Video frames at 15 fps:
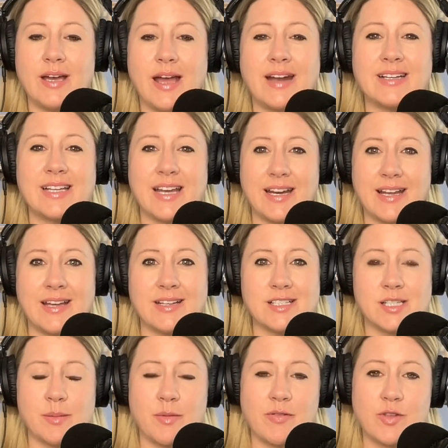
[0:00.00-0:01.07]
and getting in
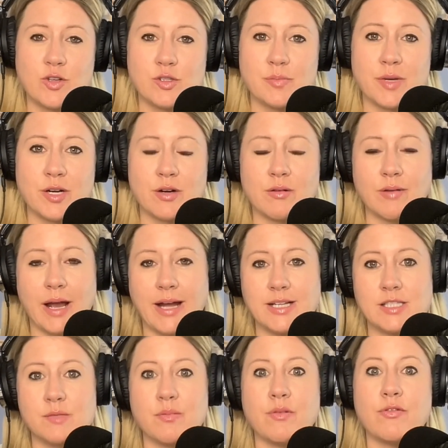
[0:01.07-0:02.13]
some of those bigger
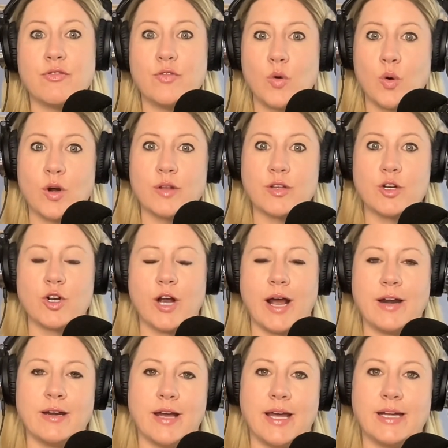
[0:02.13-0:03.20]
rides before the
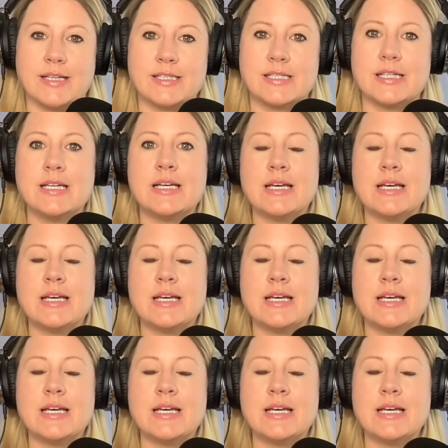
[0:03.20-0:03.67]
Grad Night